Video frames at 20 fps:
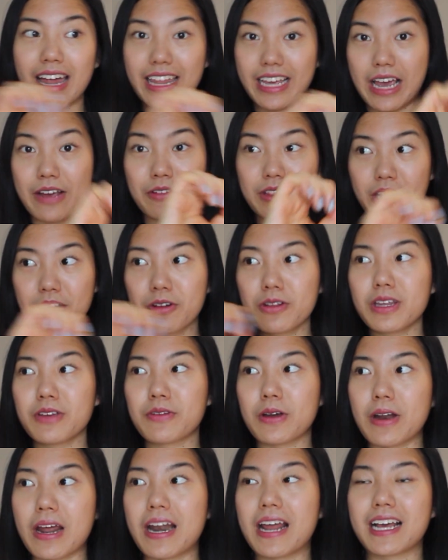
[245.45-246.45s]
Like, I literally
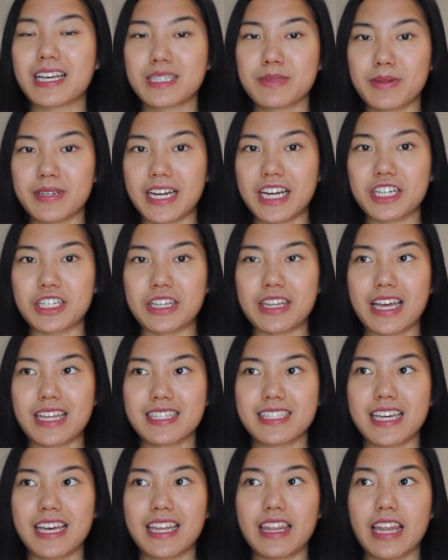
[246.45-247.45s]
read out an explanation
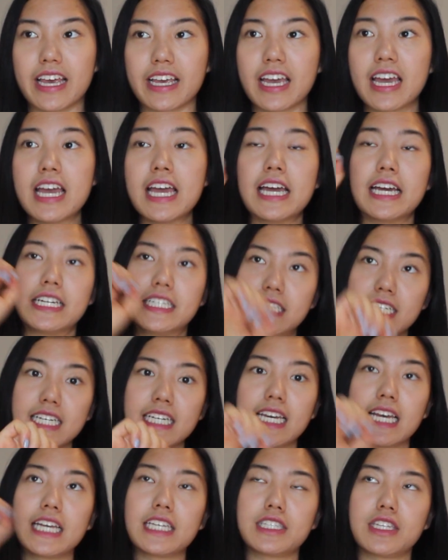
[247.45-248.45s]
that said, like, D
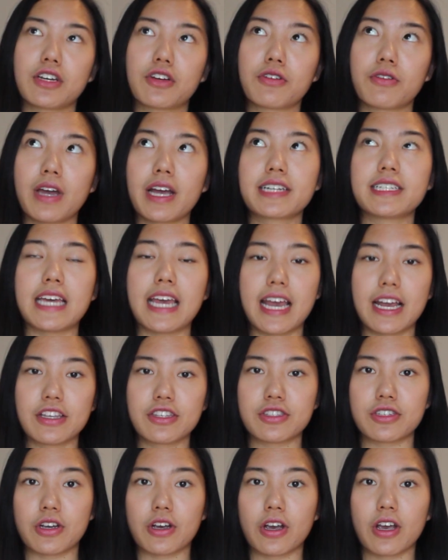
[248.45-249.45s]
is the correct
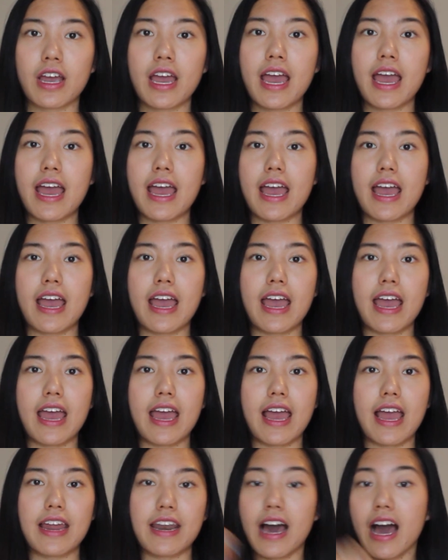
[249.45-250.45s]
answer,
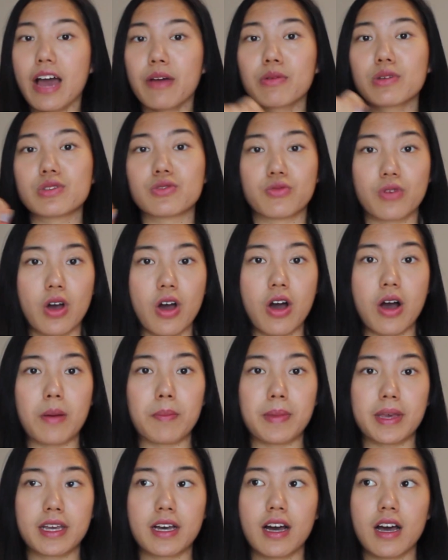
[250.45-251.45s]
and I was wrong
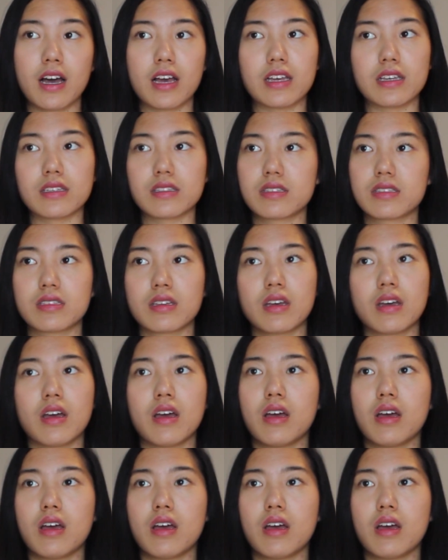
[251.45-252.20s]
because...